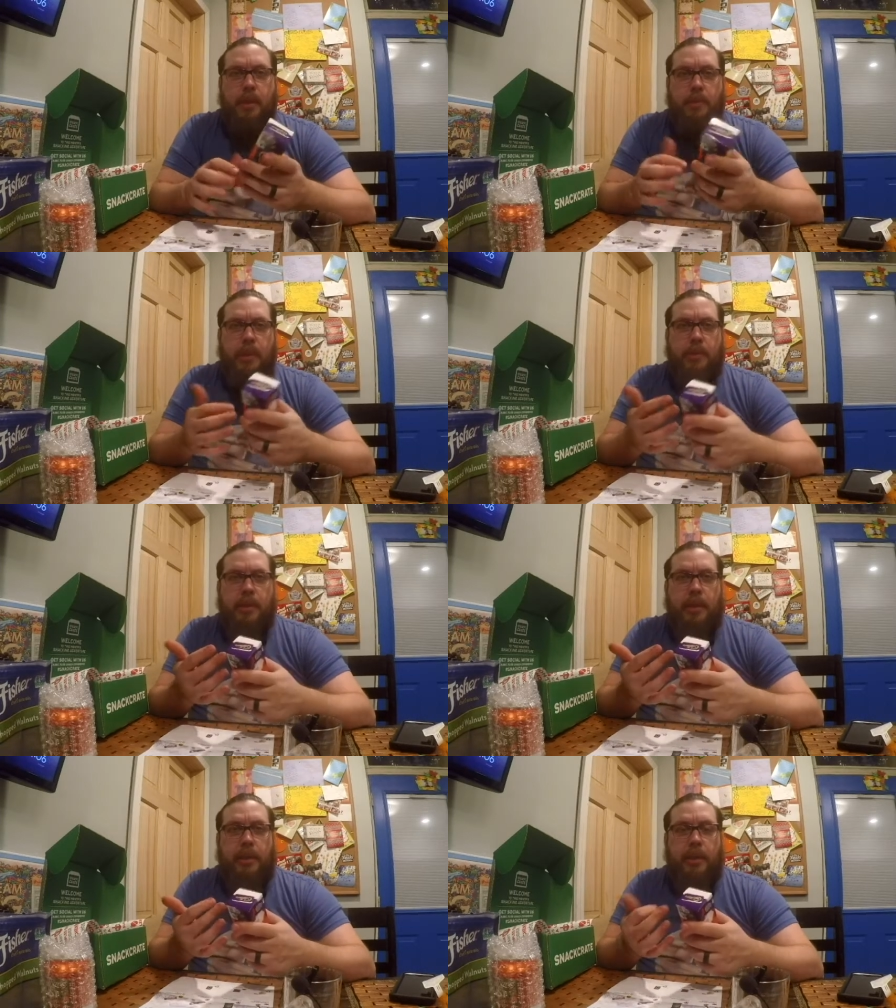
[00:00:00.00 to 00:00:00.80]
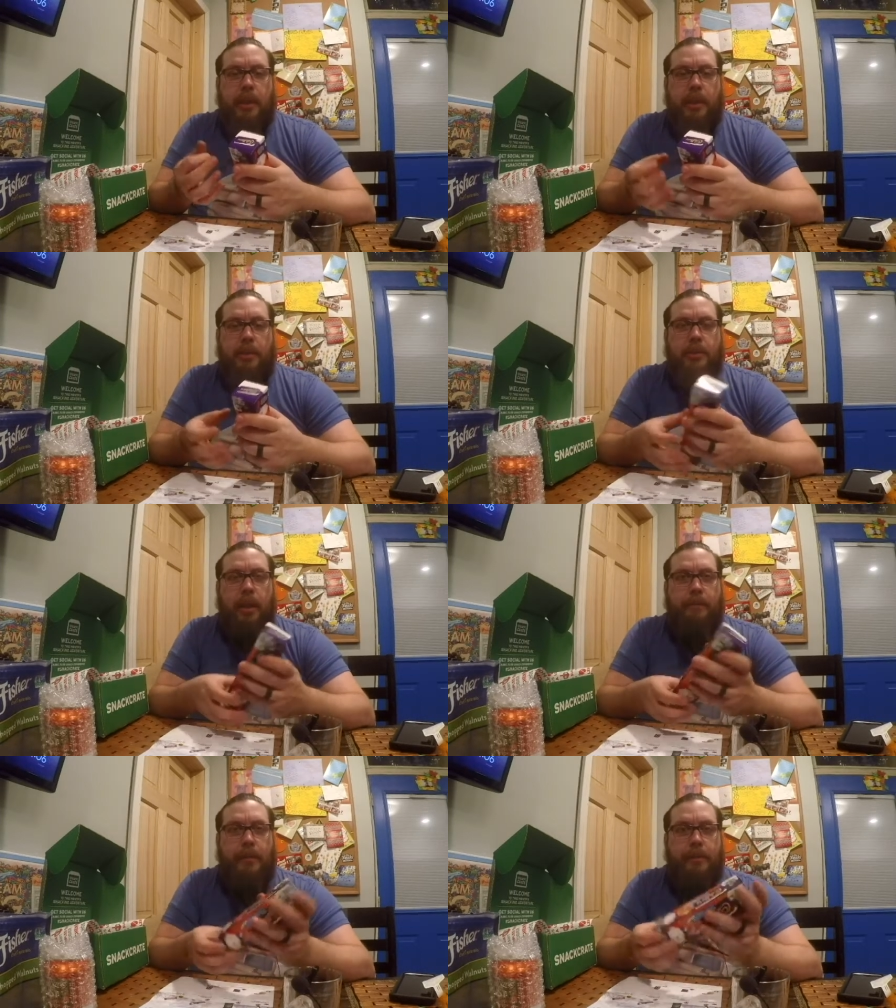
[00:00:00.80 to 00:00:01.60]
Maybe it's like a, a
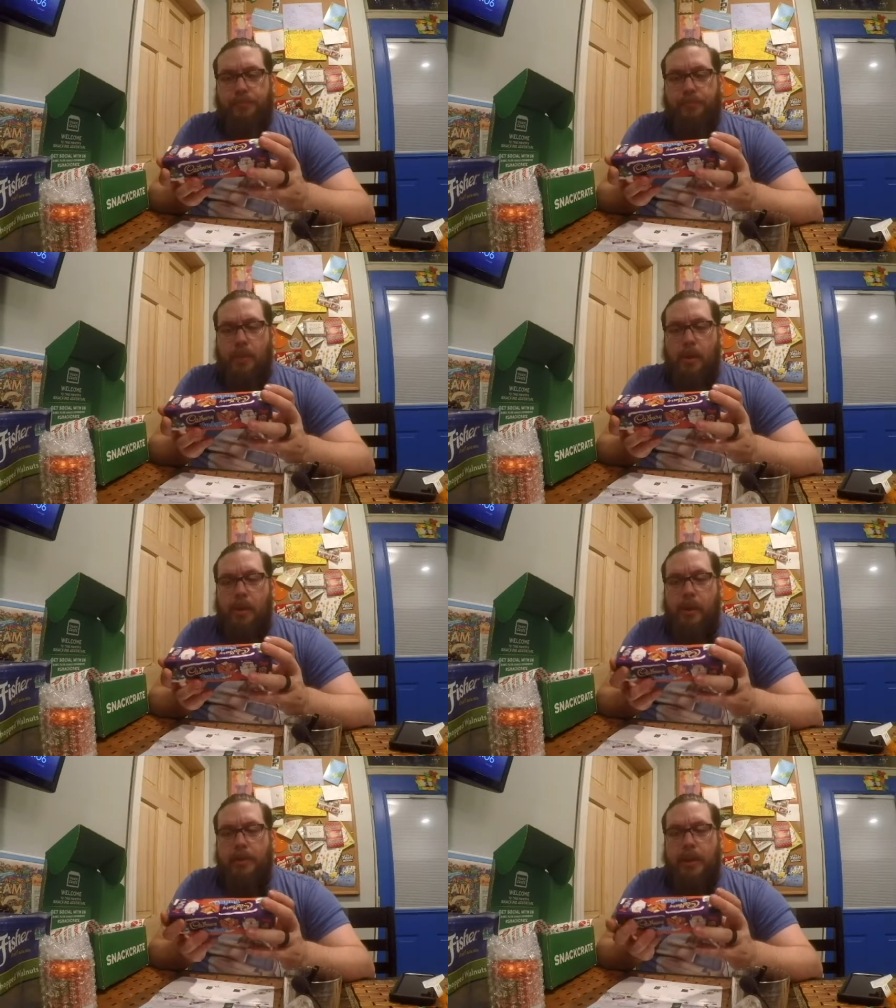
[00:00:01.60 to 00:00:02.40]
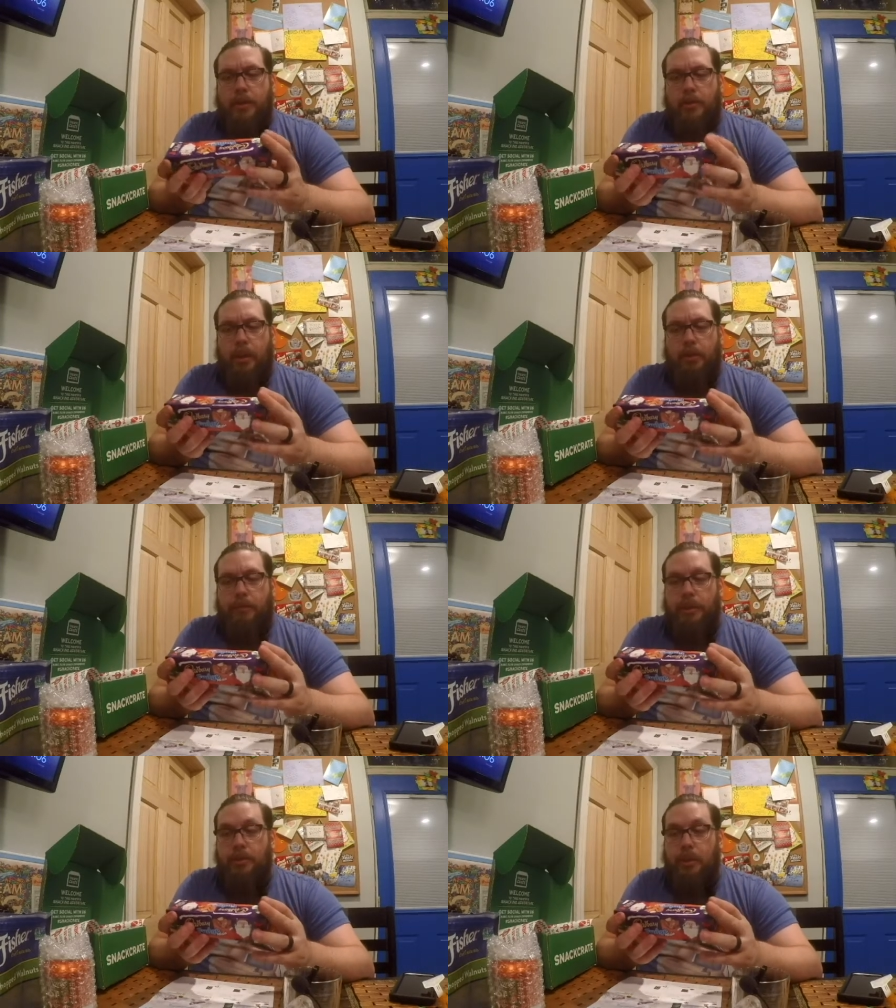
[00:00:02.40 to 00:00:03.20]
toffee. It's not chocolate
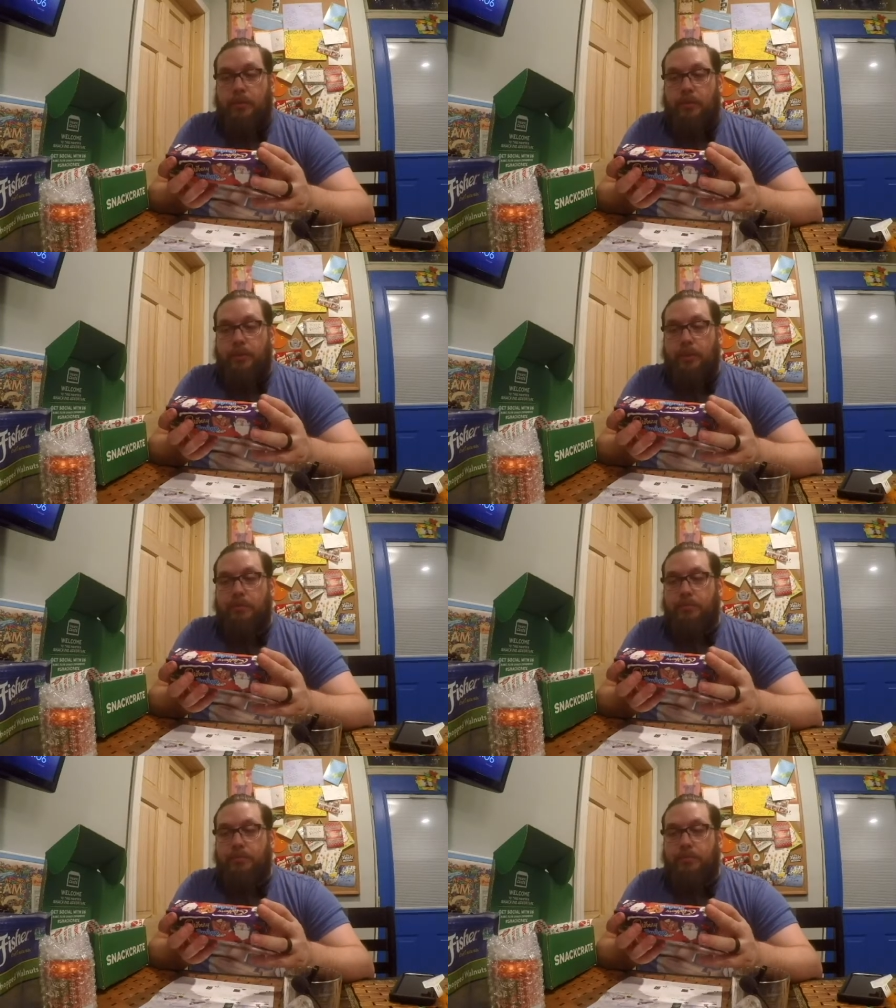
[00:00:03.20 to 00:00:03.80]
fudge, that's for sure.